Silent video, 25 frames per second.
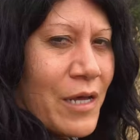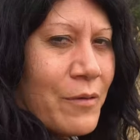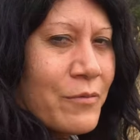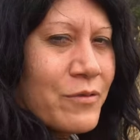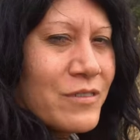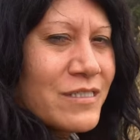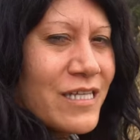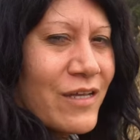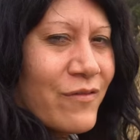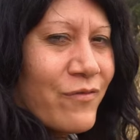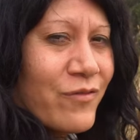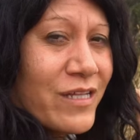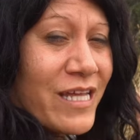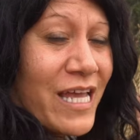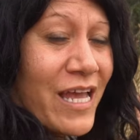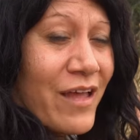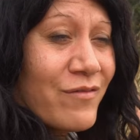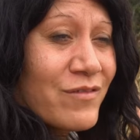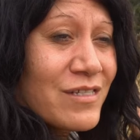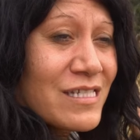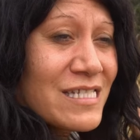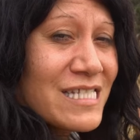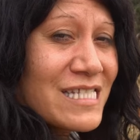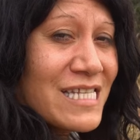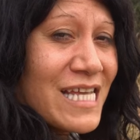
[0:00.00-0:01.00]
I would definitely have
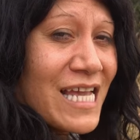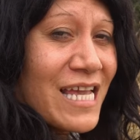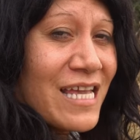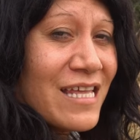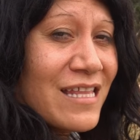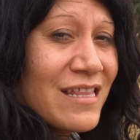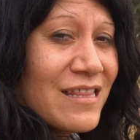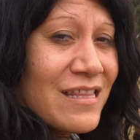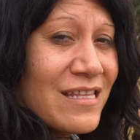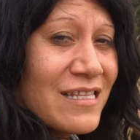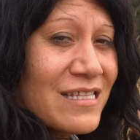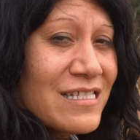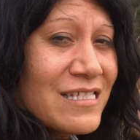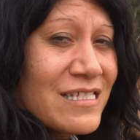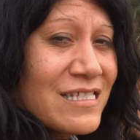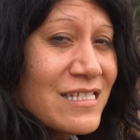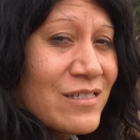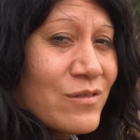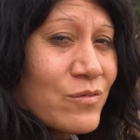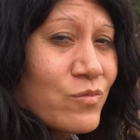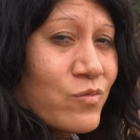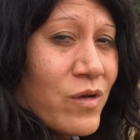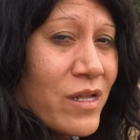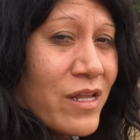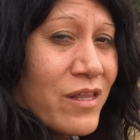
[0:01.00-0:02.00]
to say this
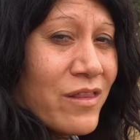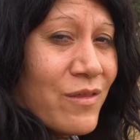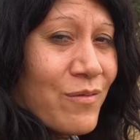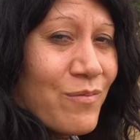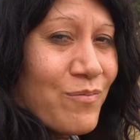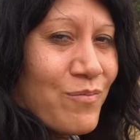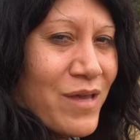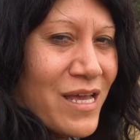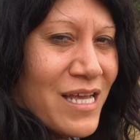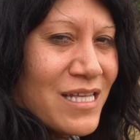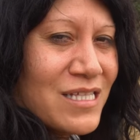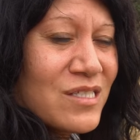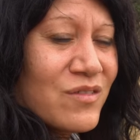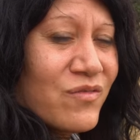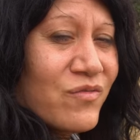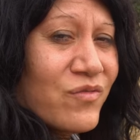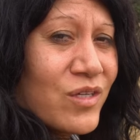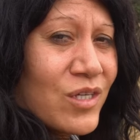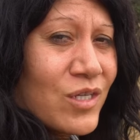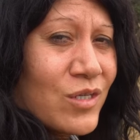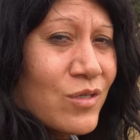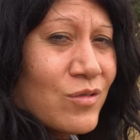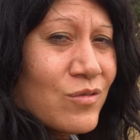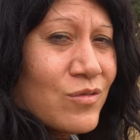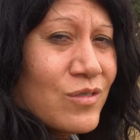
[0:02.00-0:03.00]
is one of the best
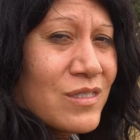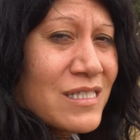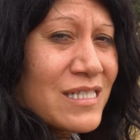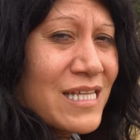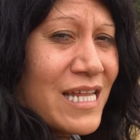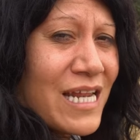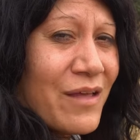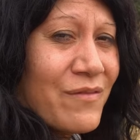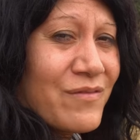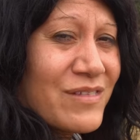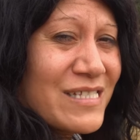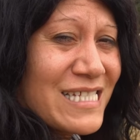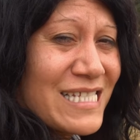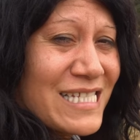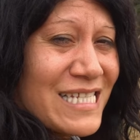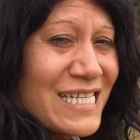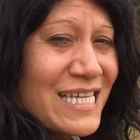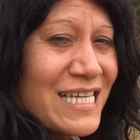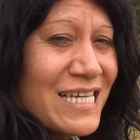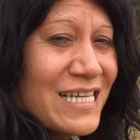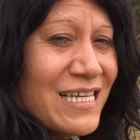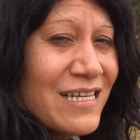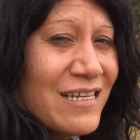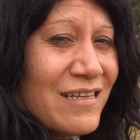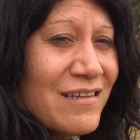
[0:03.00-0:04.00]
views that I've
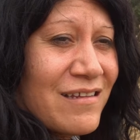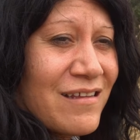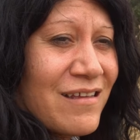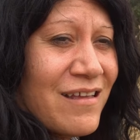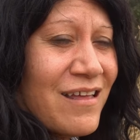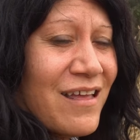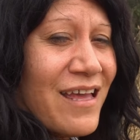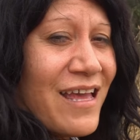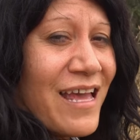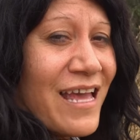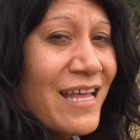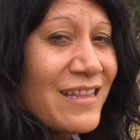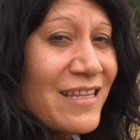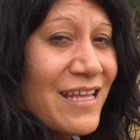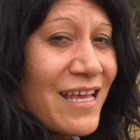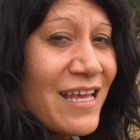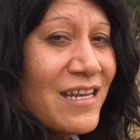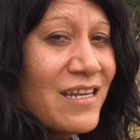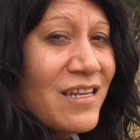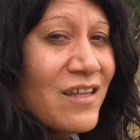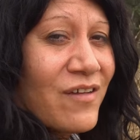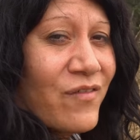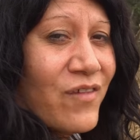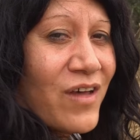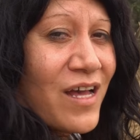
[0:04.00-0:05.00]
seen at the
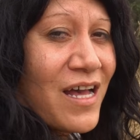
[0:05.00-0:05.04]
end of a